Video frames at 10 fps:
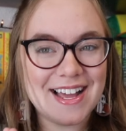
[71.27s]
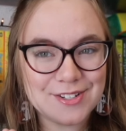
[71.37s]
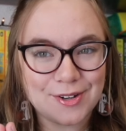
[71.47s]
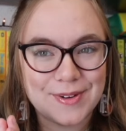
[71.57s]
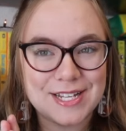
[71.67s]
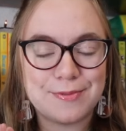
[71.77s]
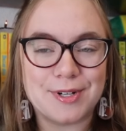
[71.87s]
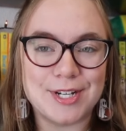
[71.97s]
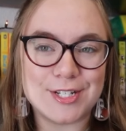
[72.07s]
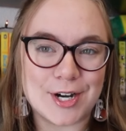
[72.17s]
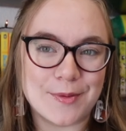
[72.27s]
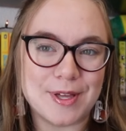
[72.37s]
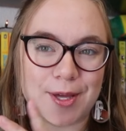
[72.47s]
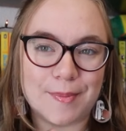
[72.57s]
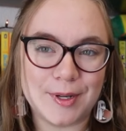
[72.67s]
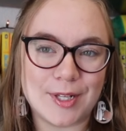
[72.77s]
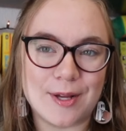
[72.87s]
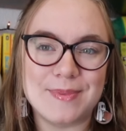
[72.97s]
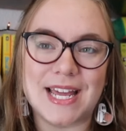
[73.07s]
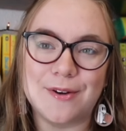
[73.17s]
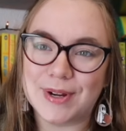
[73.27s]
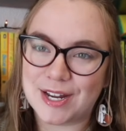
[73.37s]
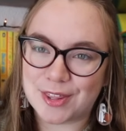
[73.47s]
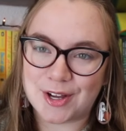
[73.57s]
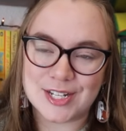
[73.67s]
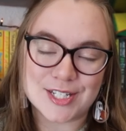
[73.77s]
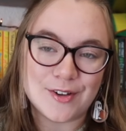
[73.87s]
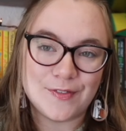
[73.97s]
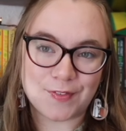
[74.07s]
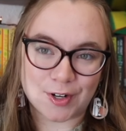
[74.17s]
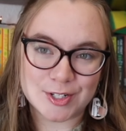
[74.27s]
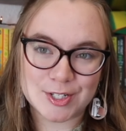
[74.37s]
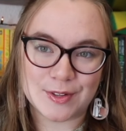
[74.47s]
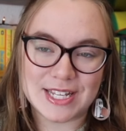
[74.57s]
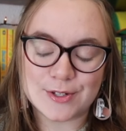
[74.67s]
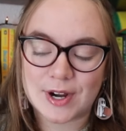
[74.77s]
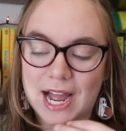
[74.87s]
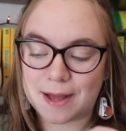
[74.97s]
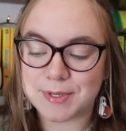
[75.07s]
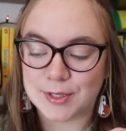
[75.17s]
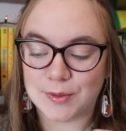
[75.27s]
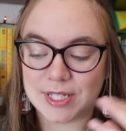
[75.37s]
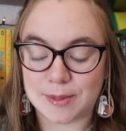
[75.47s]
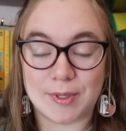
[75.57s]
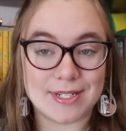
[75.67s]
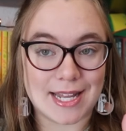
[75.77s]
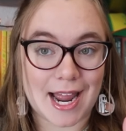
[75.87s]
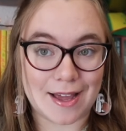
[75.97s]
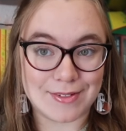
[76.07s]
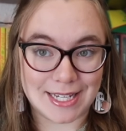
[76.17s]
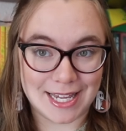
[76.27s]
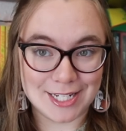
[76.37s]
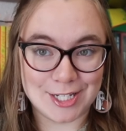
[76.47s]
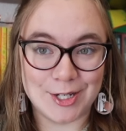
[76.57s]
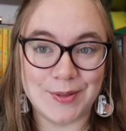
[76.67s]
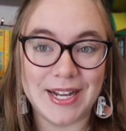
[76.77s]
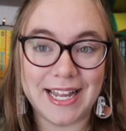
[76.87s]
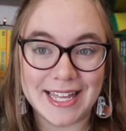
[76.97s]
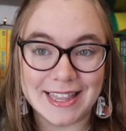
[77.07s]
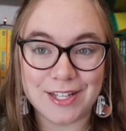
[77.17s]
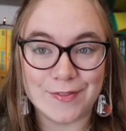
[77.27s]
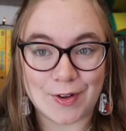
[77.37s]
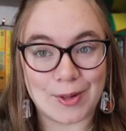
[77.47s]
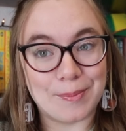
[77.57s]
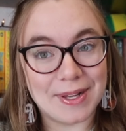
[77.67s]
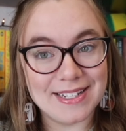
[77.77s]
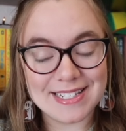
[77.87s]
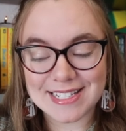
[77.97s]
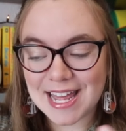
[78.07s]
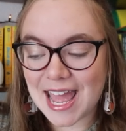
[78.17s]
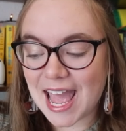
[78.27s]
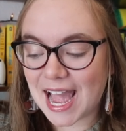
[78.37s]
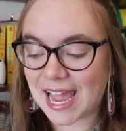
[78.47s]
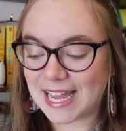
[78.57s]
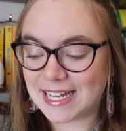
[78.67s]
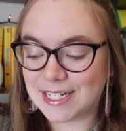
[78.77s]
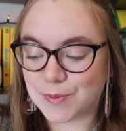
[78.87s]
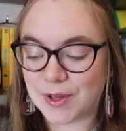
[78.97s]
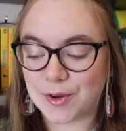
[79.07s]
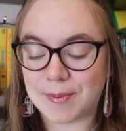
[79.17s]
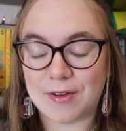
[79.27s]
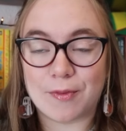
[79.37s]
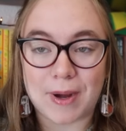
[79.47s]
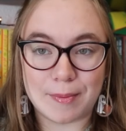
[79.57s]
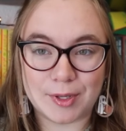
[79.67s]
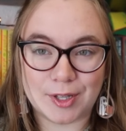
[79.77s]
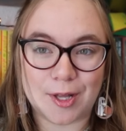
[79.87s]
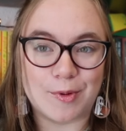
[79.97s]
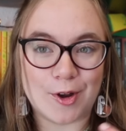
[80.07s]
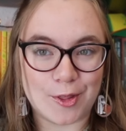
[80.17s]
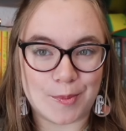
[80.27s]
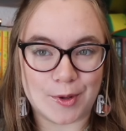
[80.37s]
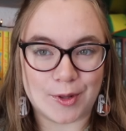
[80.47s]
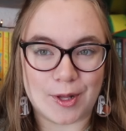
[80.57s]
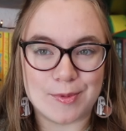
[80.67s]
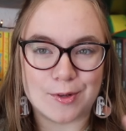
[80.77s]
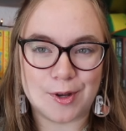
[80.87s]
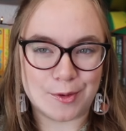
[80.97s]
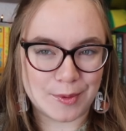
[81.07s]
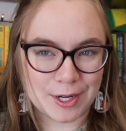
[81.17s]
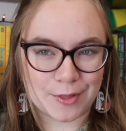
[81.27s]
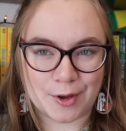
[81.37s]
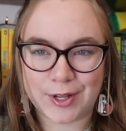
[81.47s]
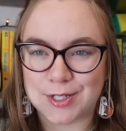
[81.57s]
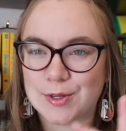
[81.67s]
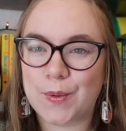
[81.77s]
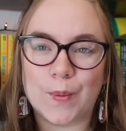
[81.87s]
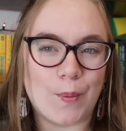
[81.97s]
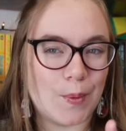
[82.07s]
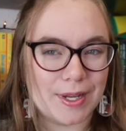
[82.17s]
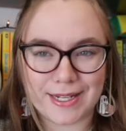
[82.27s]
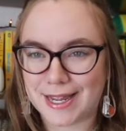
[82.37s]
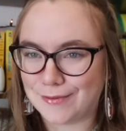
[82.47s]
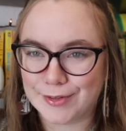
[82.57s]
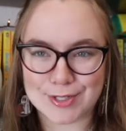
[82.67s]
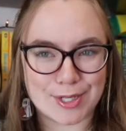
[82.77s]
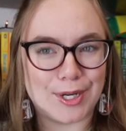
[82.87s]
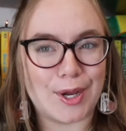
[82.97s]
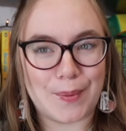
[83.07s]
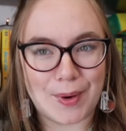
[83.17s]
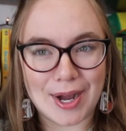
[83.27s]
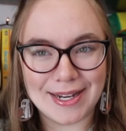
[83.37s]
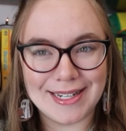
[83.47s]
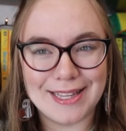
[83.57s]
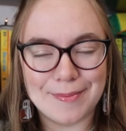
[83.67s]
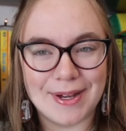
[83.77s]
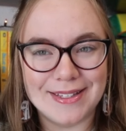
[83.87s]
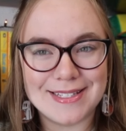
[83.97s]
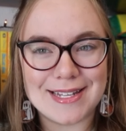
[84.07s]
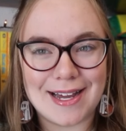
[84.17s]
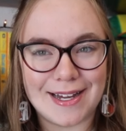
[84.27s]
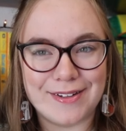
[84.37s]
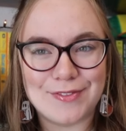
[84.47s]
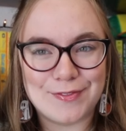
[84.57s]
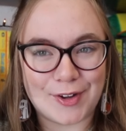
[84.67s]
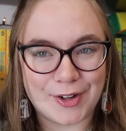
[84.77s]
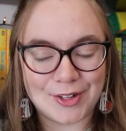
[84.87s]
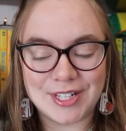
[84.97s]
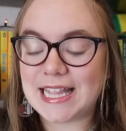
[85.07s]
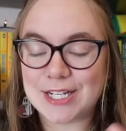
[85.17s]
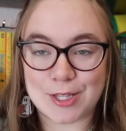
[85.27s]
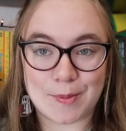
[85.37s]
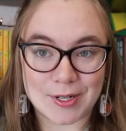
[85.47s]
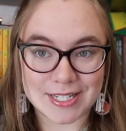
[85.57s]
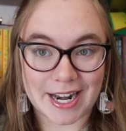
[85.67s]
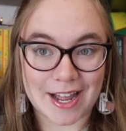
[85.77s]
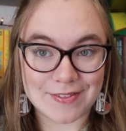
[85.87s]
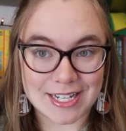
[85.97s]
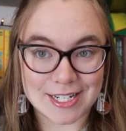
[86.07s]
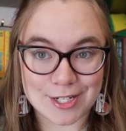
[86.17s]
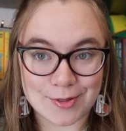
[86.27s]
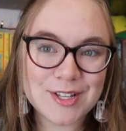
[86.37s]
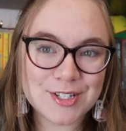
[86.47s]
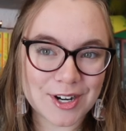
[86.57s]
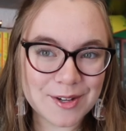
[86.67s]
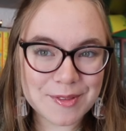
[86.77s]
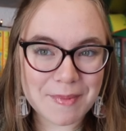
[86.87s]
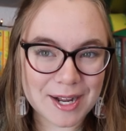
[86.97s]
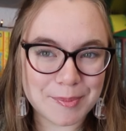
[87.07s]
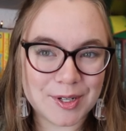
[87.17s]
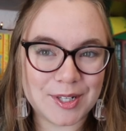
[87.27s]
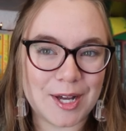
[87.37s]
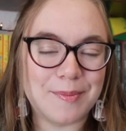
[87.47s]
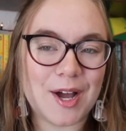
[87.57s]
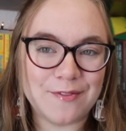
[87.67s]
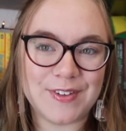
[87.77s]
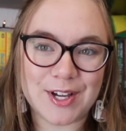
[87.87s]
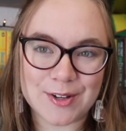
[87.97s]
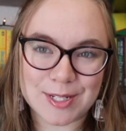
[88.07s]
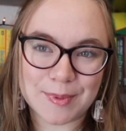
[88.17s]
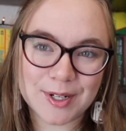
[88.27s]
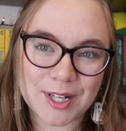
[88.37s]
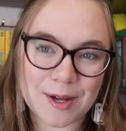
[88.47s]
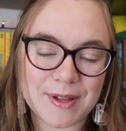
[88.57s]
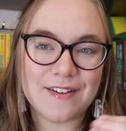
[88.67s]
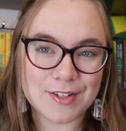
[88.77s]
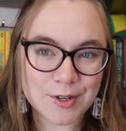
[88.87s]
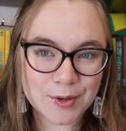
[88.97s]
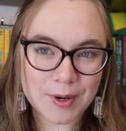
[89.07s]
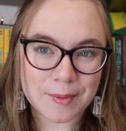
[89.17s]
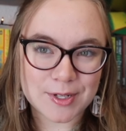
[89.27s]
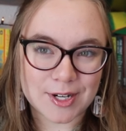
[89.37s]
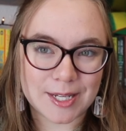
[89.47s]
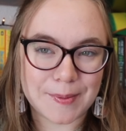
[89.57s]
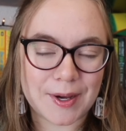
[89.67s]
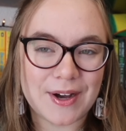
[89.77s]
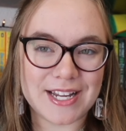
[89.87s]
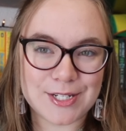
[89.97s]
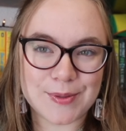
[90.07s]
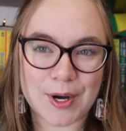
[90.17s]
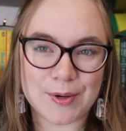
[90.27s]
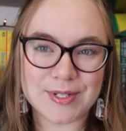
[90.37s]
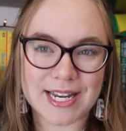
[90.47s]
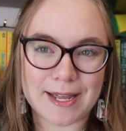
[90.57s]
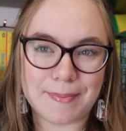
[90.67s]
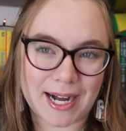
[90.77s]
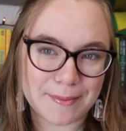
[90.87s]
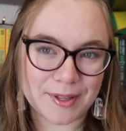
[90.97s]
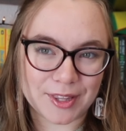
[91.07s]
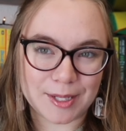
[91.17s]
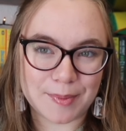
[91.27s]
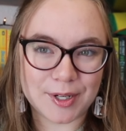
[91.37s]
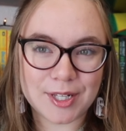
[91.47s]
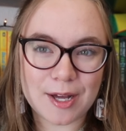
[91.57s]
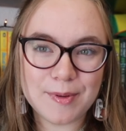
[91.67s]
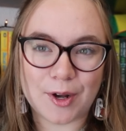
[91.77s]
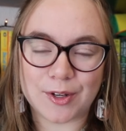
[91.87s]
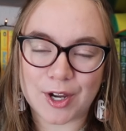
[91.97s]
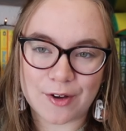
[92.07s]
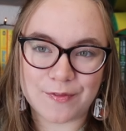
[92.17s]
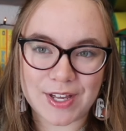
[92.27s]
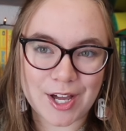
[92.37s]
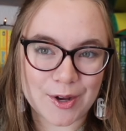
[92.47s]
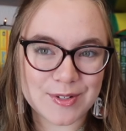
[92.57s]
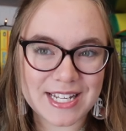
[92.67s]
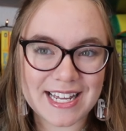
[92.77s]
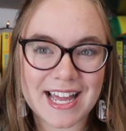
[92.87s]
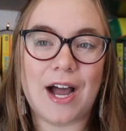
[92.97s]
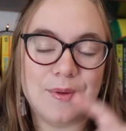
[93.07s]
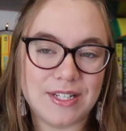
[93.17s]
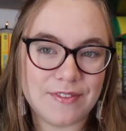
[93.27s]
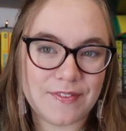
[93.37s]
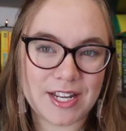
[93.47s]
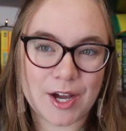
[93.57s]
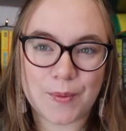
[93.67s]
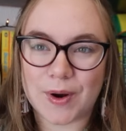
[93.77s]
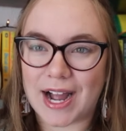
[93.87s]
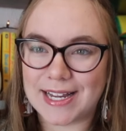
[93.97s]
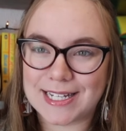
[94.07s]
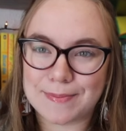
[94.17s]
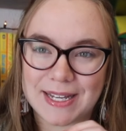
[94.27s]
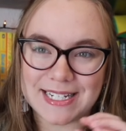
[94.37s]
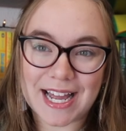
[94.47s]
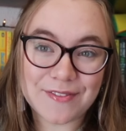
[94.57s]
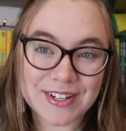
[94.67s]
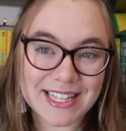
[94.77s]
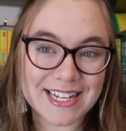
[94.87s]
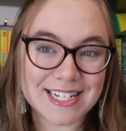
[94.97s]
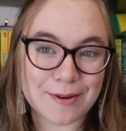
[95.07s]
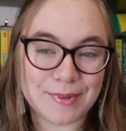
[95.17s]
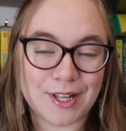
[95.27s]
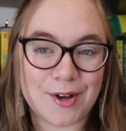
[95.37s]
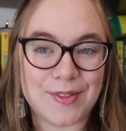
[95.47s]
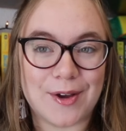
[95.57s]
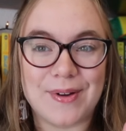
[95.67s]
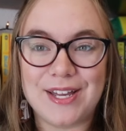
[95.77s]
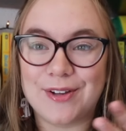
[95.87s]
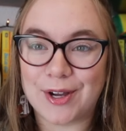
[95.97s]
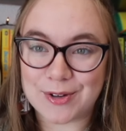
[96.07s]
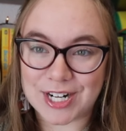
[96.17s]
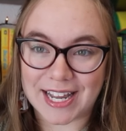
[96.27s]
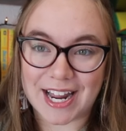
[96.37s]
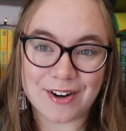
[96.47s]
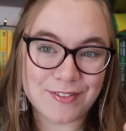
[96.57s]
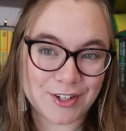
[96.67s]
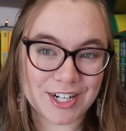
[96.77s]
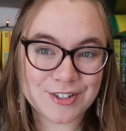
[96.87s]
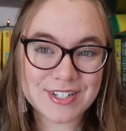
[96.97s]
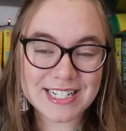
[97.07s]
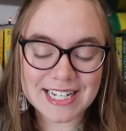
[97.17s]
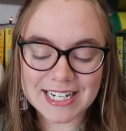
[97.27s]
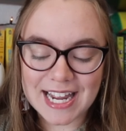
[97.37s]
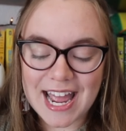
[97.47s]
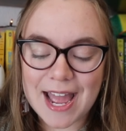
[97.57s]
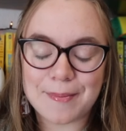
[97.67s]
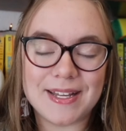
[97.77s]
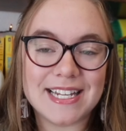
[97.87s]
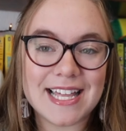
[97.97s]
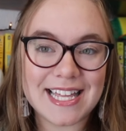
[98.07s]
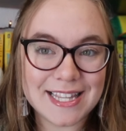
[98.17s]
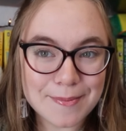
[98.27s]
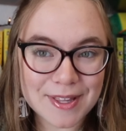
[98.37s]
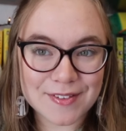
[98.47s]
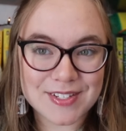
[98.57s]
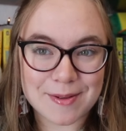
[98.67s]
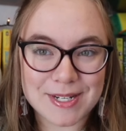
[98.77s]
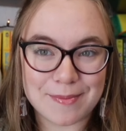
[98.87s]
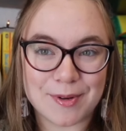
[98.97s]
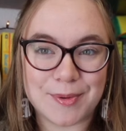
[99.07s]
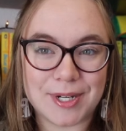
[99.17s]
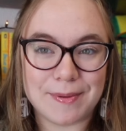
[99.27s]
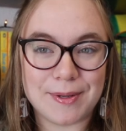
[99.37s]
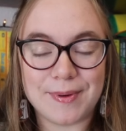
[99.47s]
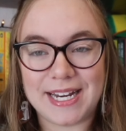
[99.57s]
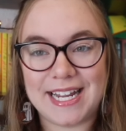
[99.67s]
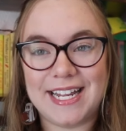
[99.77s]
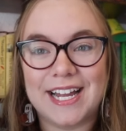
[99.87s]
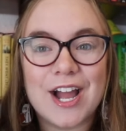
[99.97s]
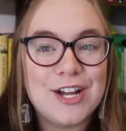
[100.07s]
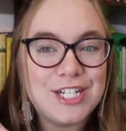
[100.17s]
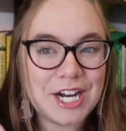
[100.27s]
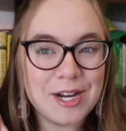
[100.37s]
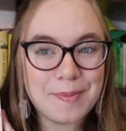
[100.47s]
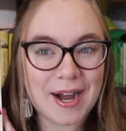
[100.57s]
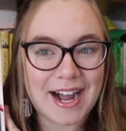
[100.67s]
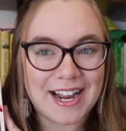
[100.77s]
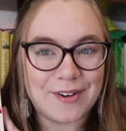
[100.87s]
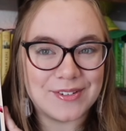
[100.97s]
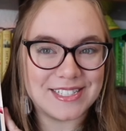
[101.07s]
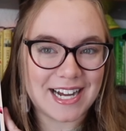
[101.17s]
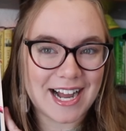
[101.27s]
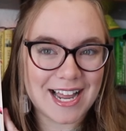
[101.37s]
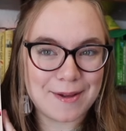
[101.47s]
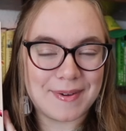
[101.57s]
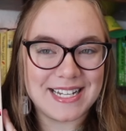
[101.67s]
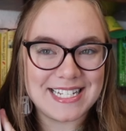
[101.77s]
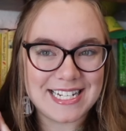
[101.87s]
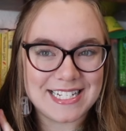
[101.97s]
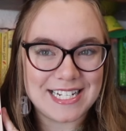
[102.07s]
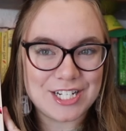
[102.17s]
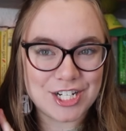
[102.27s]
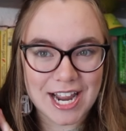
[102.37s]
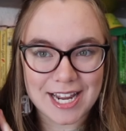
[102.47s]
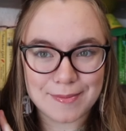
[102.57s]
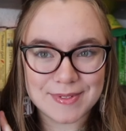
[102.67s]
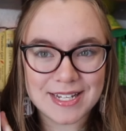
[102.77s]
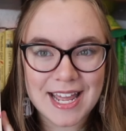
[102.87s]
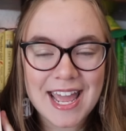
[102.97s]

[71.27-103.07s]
As always, we're going to start with book clubs and readathons first. So these are absolutely the books that I have to get to in the fall months. And whether it be for my book club or other book clubs or other readathons, whatever is going to go on in the months of fall. These are the books that I have to get to. Starting with my book club, Comfy Cozy Book Club. If you don't know what I'm talking about, I do host a bi-monthly book club called Comfy Cozy. I will leave the video where I explained everything down below. That way you can go check it out if you're interested. But in the month of September, we're going to be reading Cherry Pie or Die by Cece James.